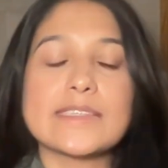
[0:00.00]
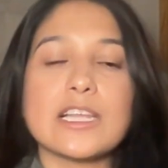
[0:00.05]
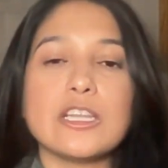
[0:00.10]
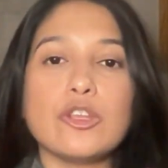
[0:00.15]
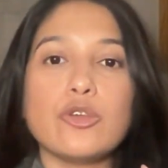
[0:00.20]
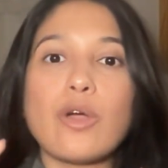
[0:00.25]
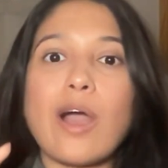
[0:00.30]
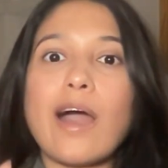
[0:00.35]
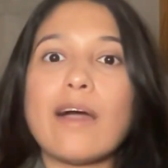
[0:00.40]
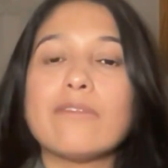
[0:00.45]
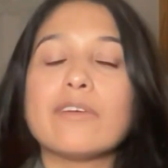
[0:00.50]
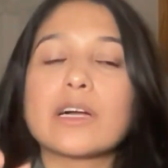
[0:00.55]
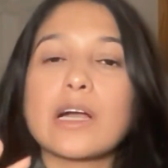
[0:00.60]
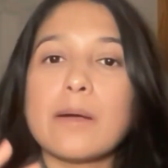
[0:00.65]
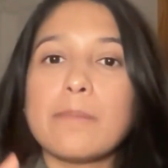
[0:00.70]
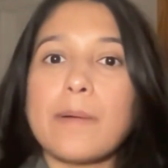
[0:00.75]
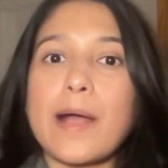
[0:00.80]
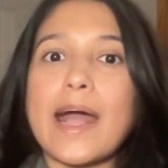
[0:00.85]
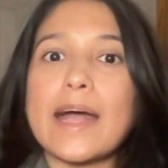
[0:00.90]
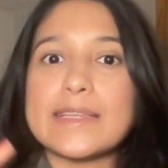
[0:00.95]
and you have a
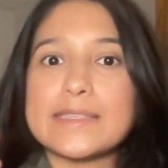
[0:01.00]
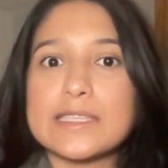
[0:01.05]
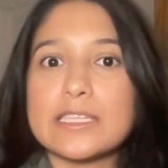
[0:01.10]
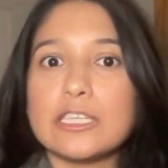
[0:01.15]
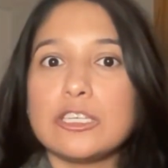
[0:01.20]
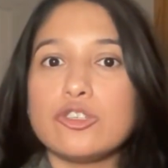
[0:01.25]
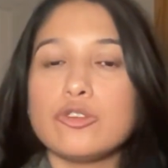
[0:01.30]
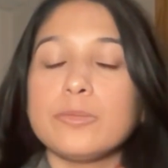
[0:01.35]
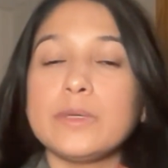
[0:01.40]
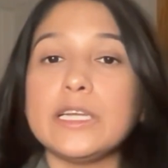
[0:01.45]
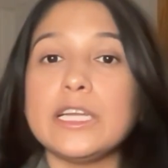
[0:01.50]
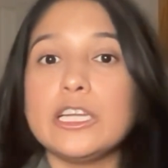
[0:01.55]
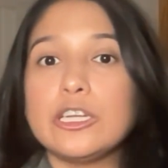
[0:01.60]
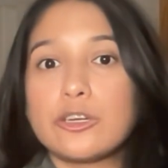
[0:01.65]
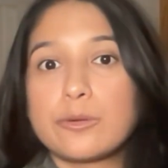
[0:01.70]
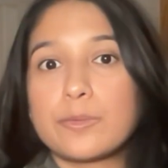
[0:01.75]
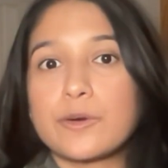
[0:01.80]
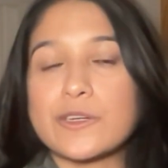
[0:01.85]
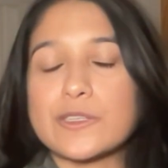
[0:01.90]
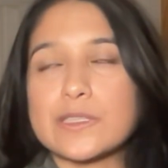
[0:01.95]
capacity to be
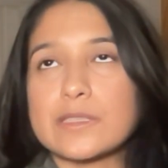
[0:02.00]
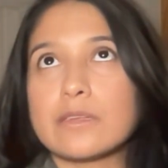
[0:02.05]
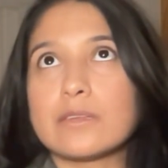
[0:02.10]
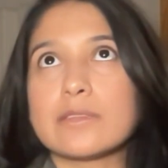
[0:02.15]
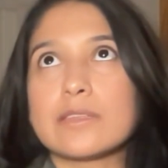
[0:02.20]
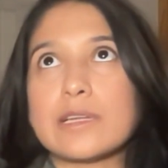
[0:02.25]
interpersonal.